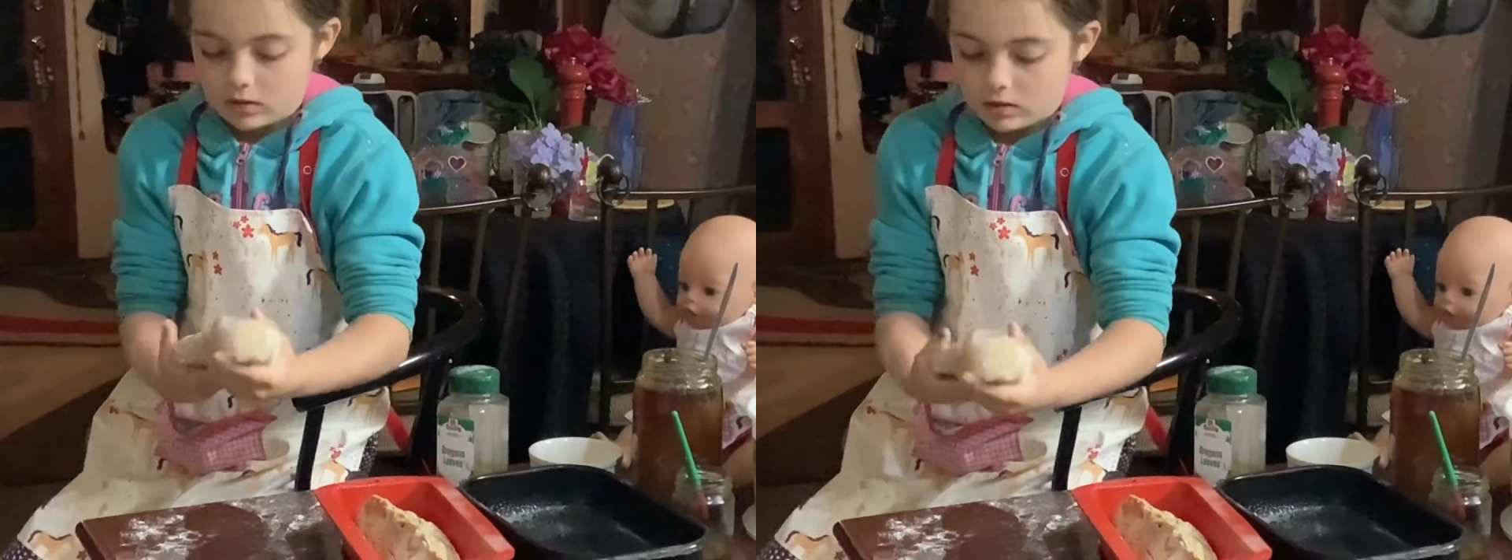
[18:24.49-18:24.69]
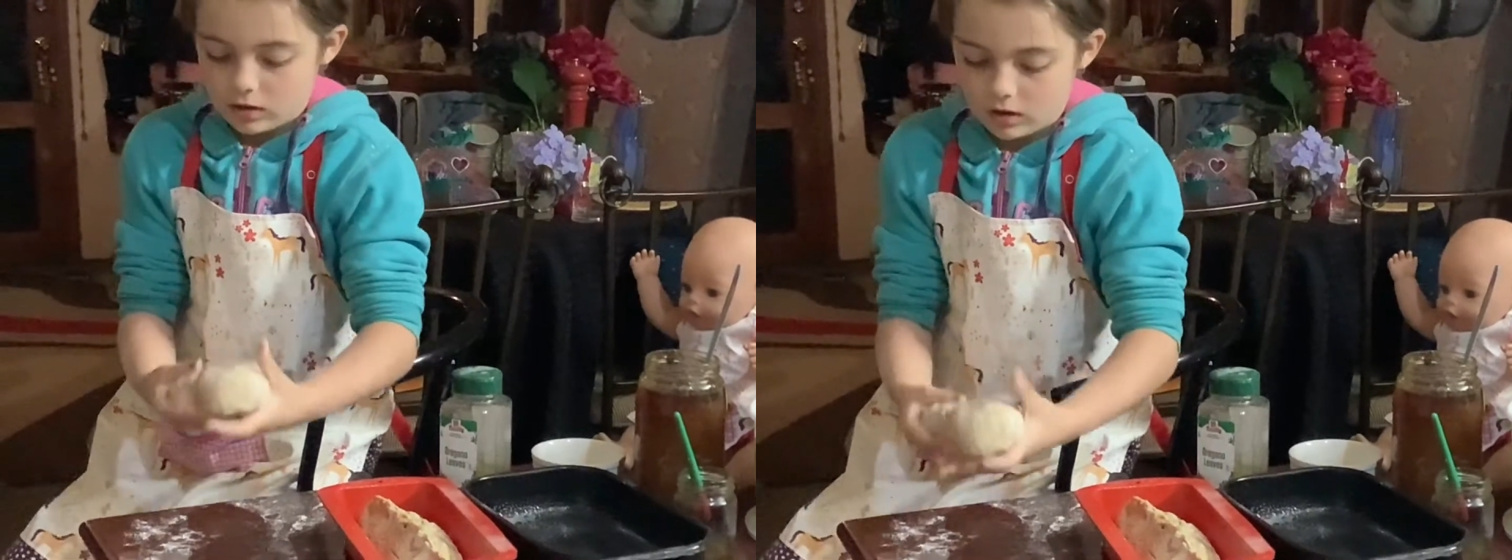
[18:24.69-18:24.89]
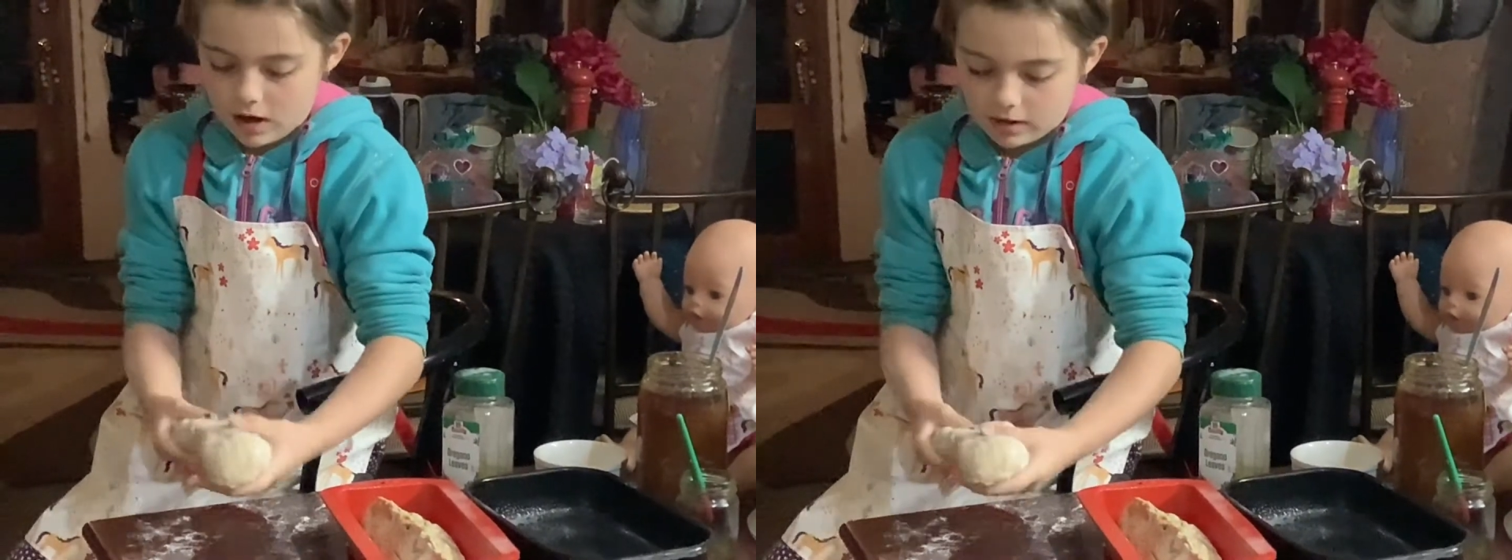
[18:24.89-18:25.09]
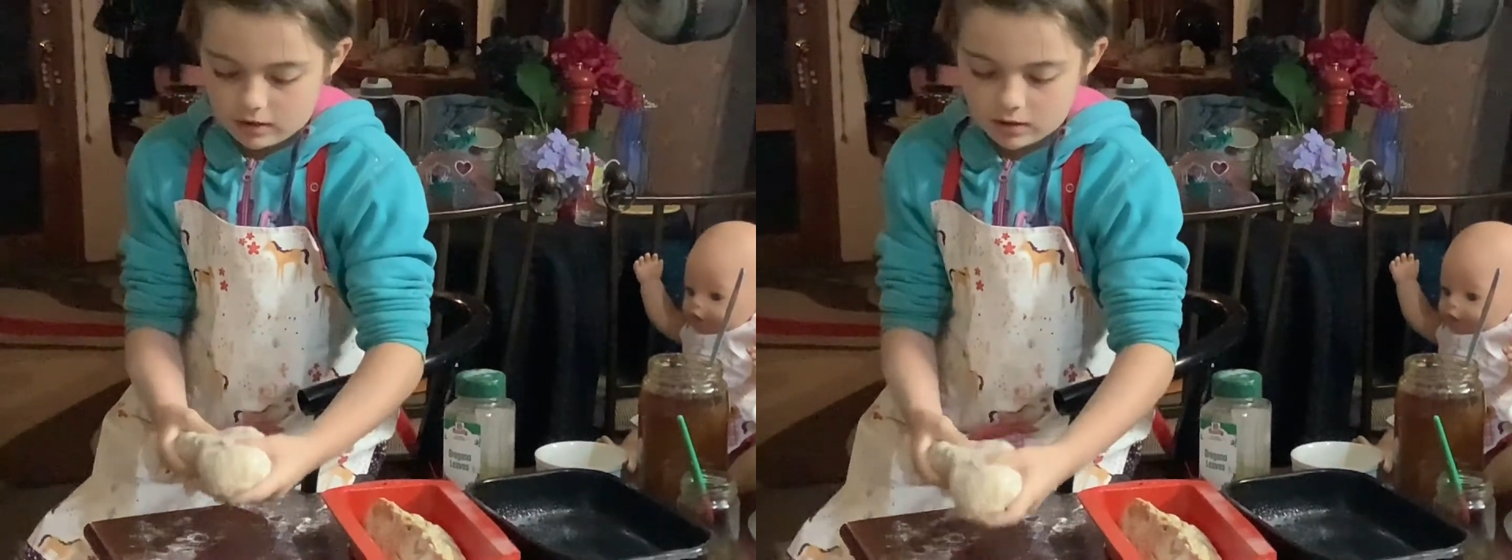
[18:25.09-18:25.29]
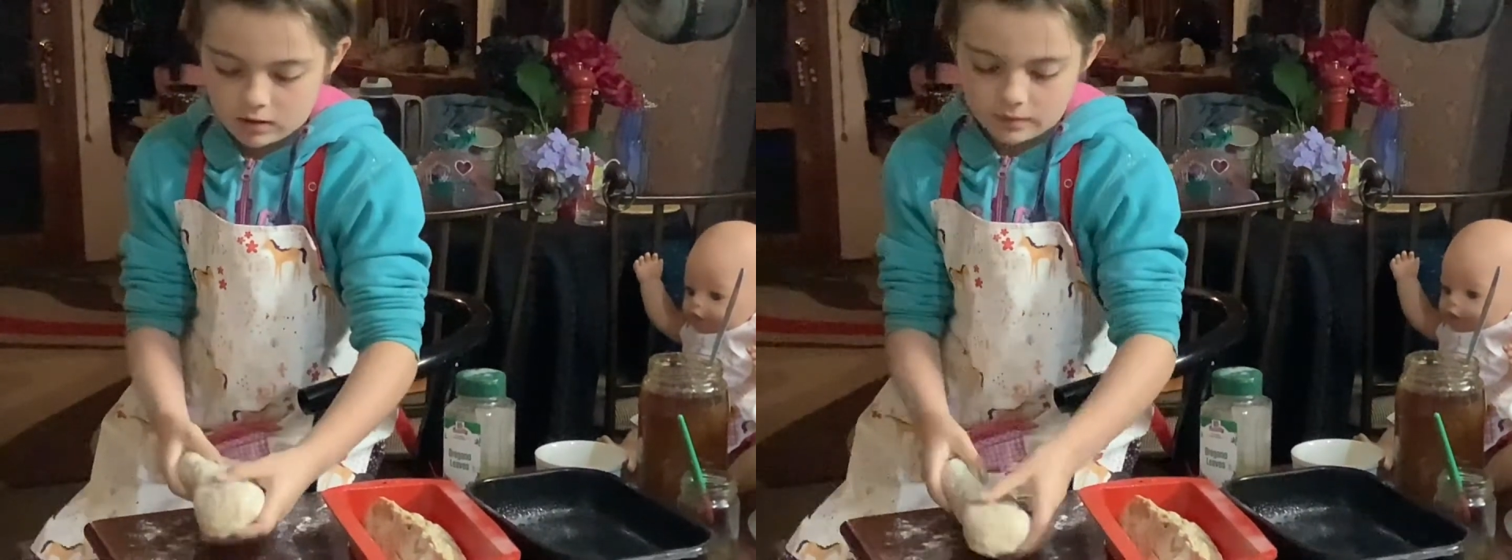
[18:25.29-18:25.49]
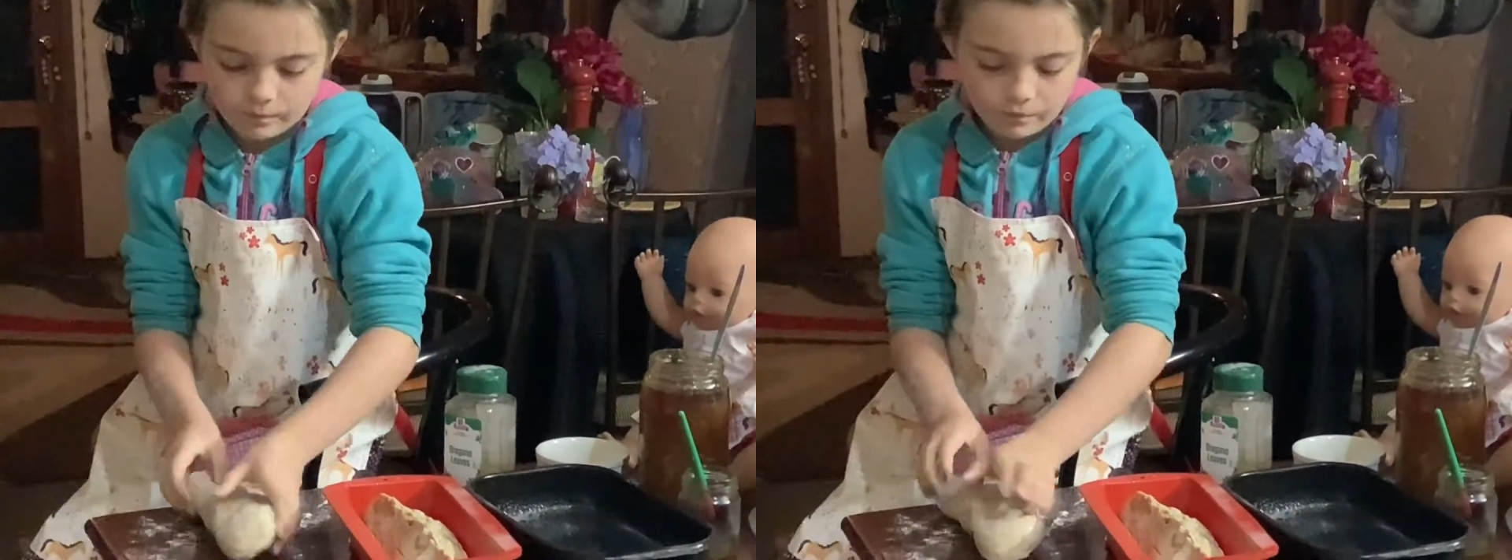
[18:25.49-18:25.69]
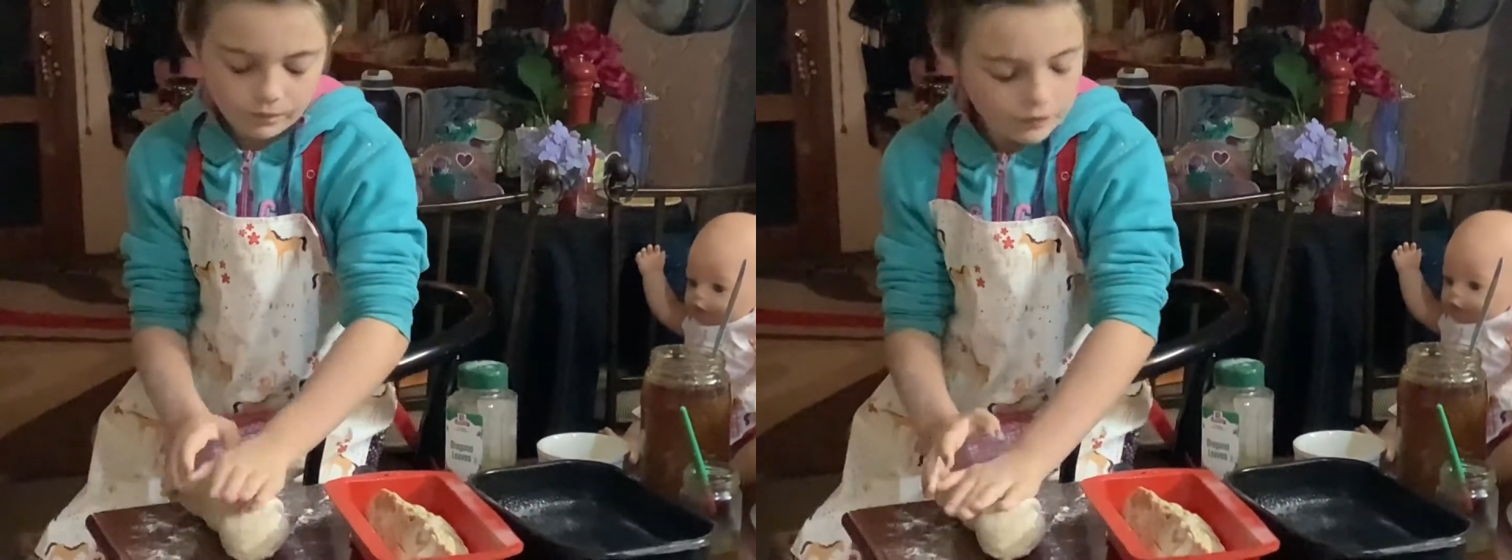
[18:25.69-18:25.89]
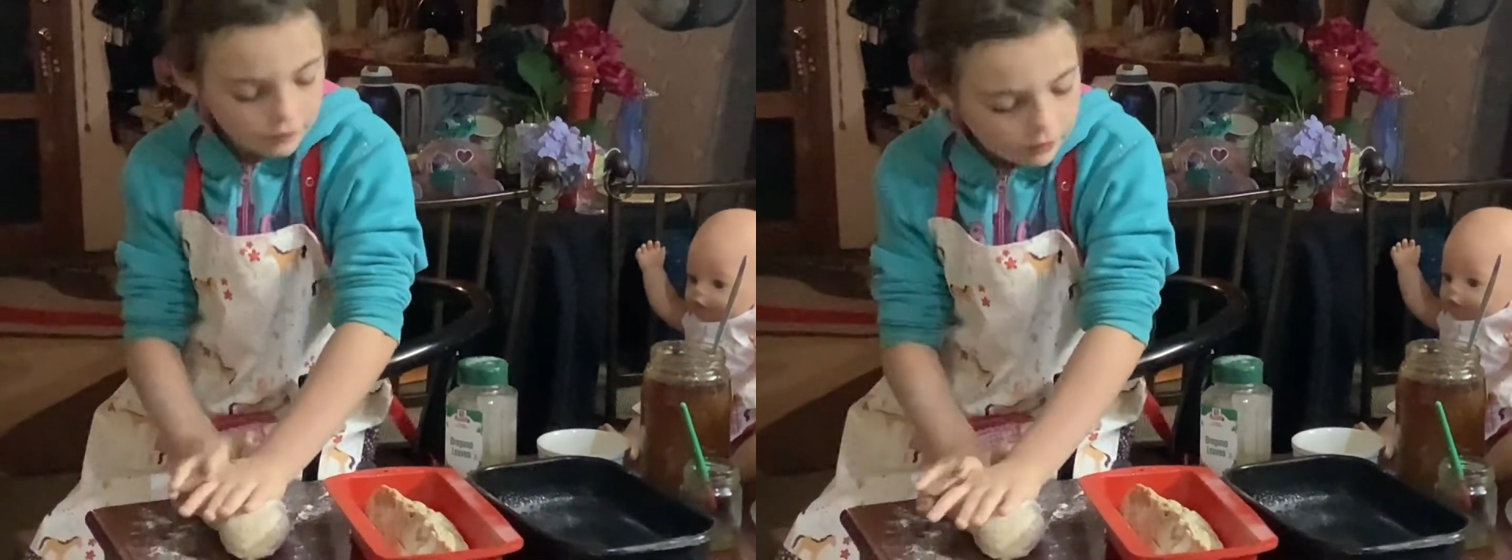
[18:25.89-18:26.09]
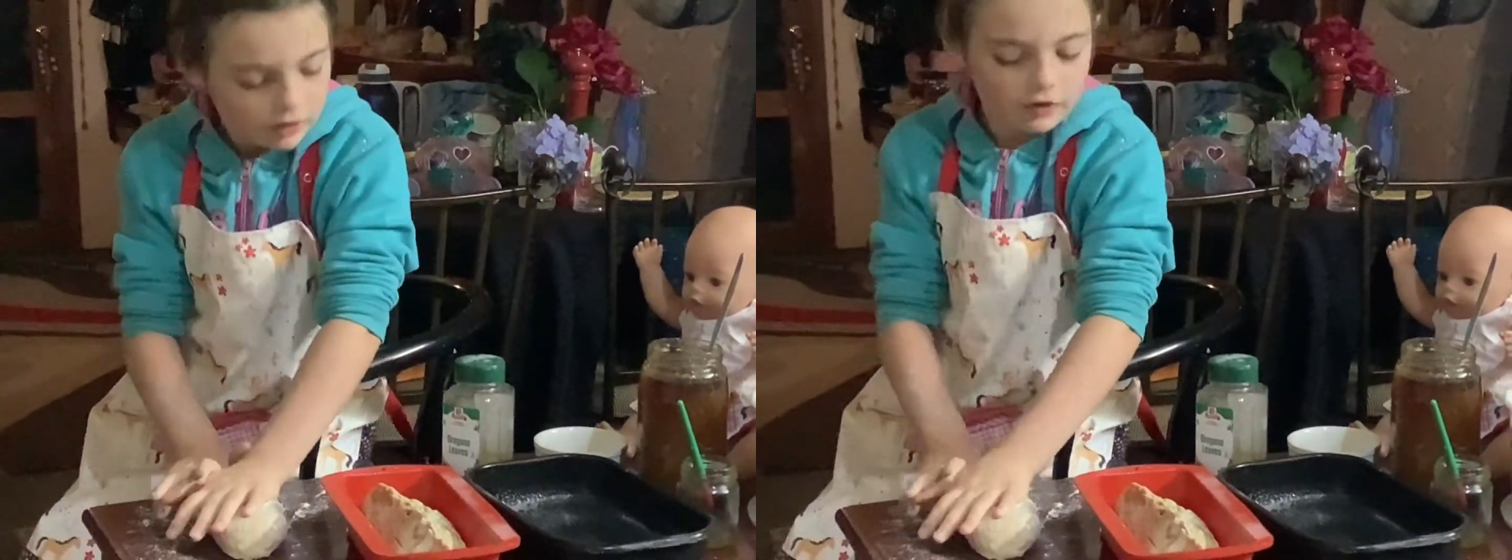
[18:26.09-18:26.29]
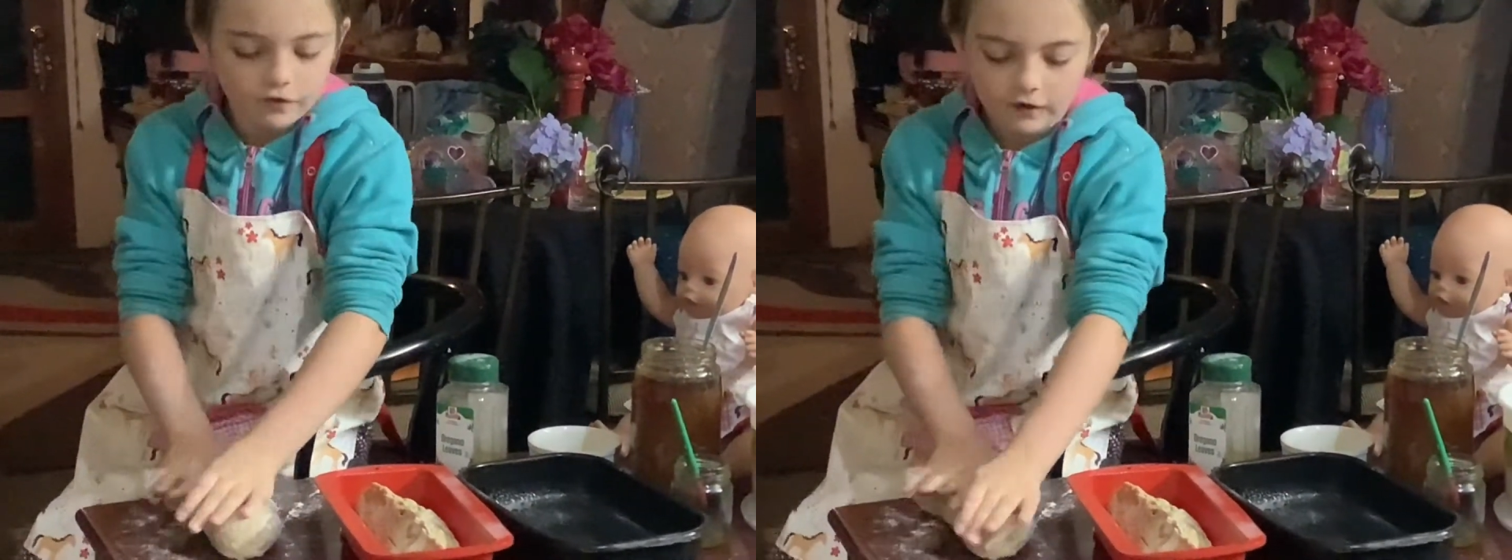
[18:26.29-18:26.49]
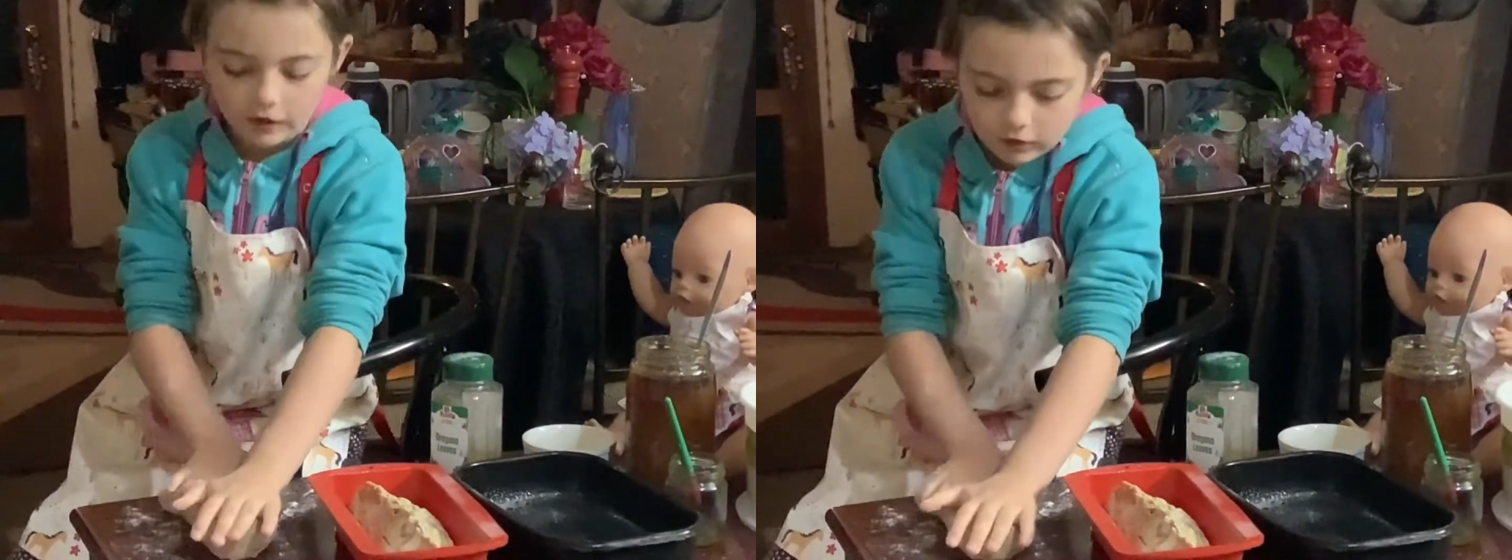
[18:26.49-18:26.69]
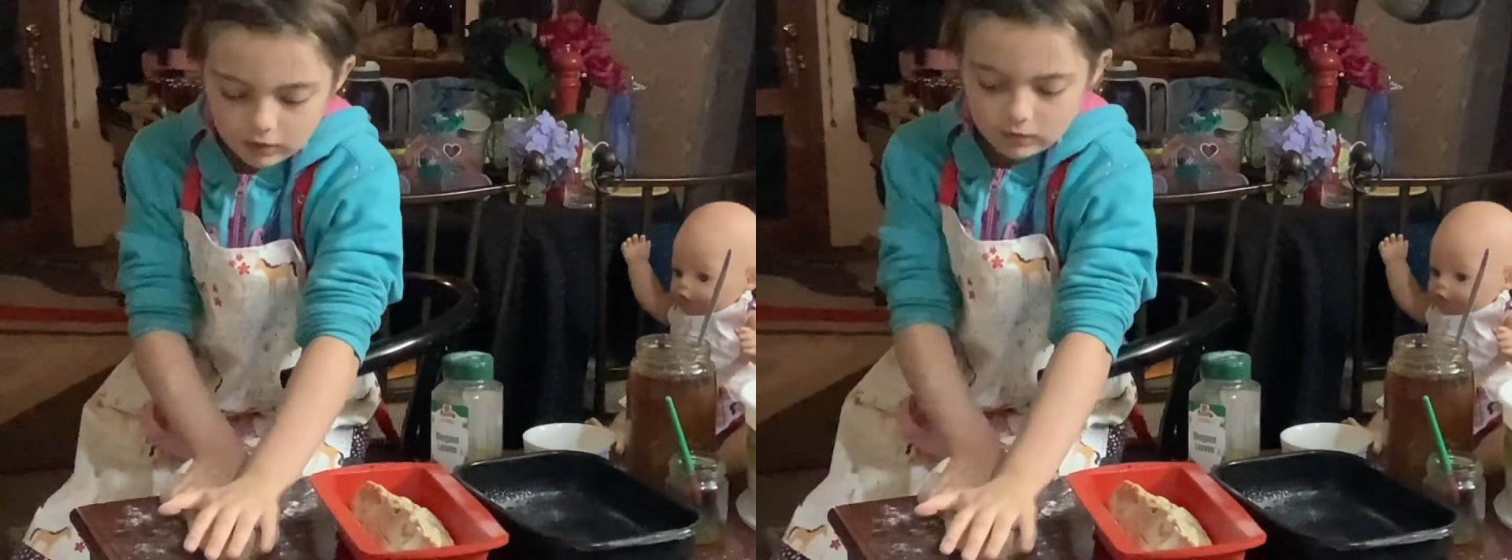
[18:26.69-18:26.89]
Alright. Ready to fill it?